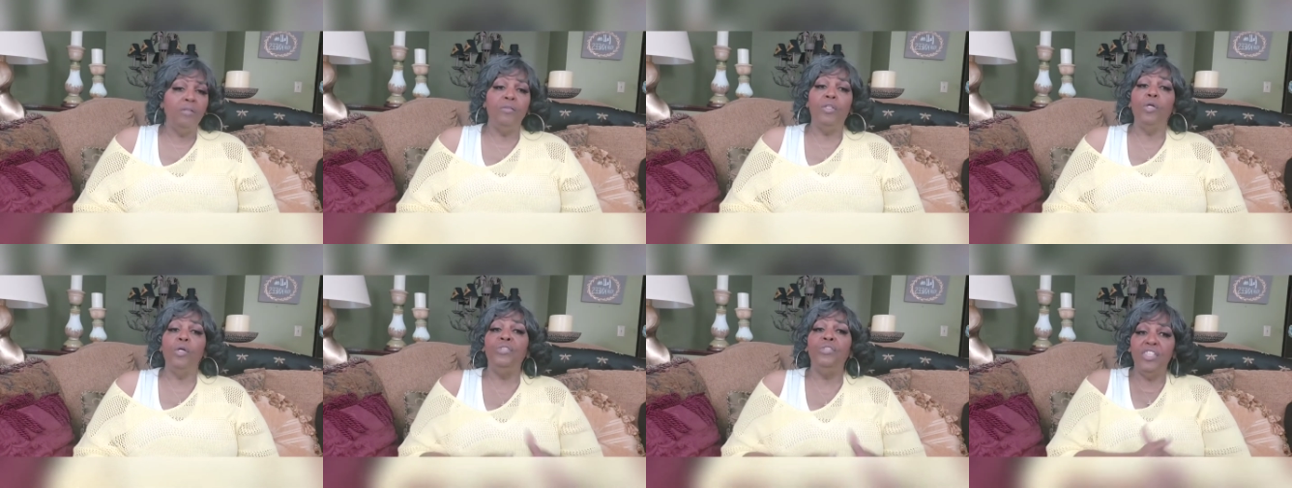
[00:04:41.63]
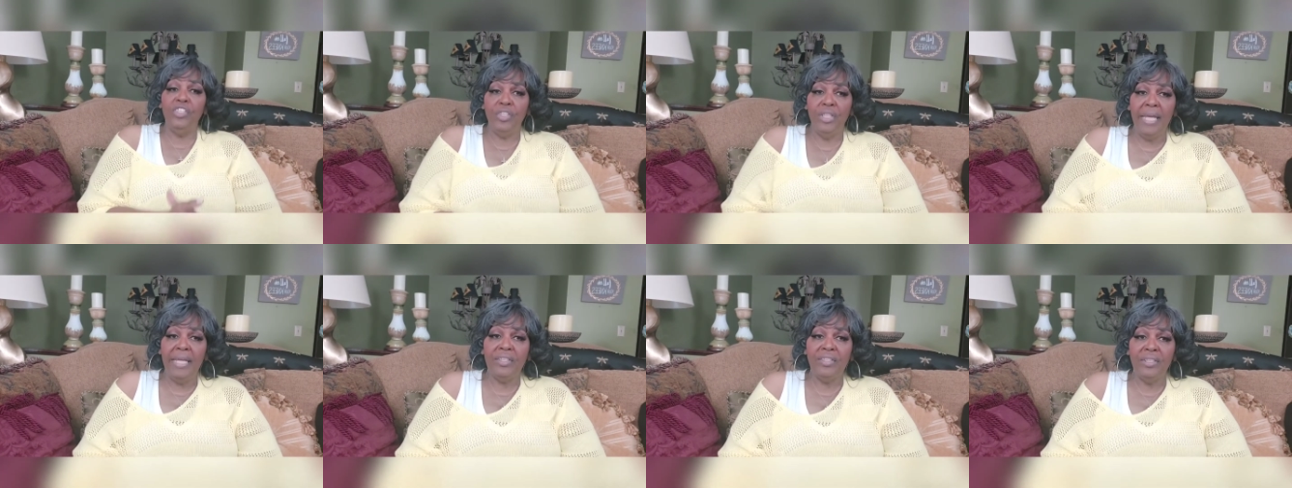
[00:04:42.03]
those
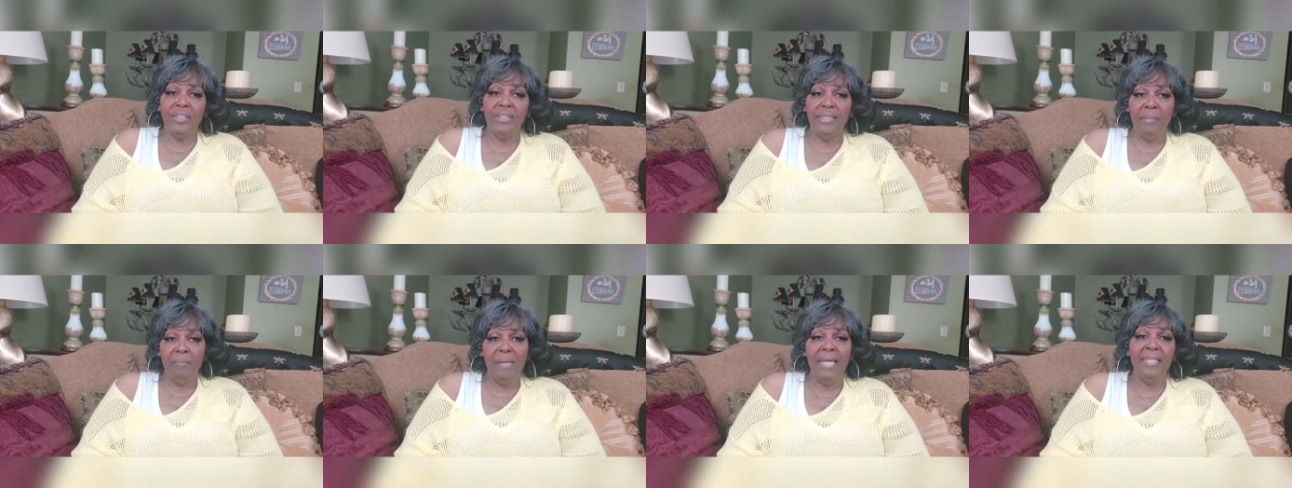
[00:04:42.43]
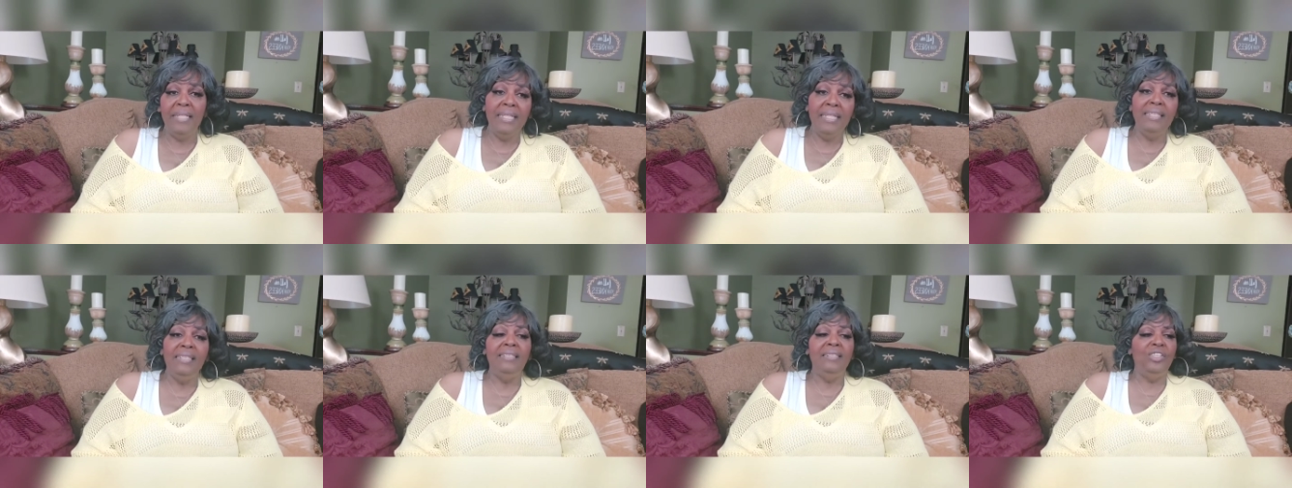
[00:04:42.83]
injections in my
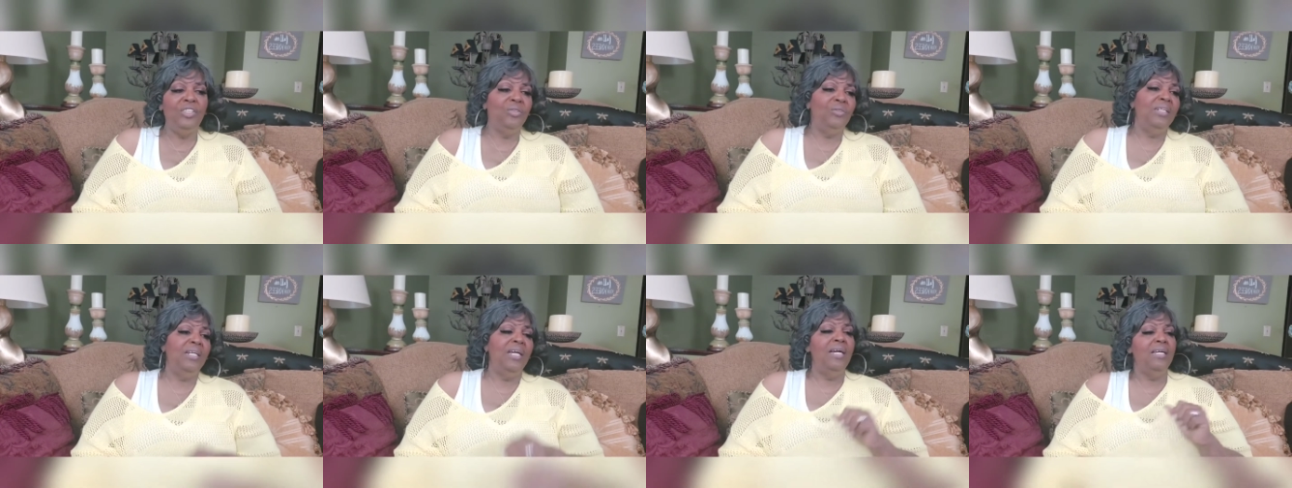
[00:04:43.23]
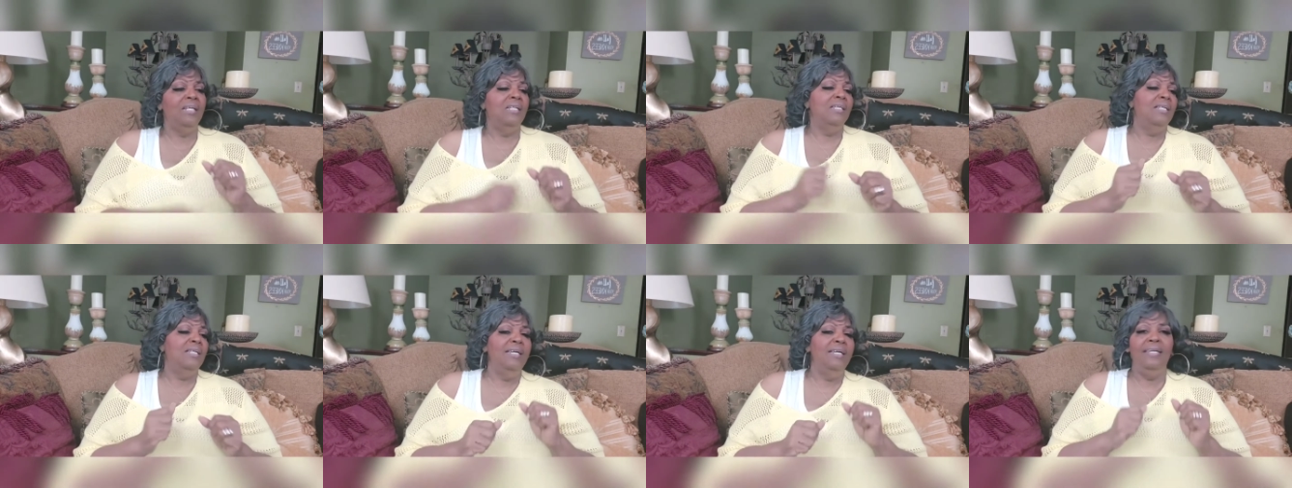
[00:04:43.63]
knees, you know, to kind of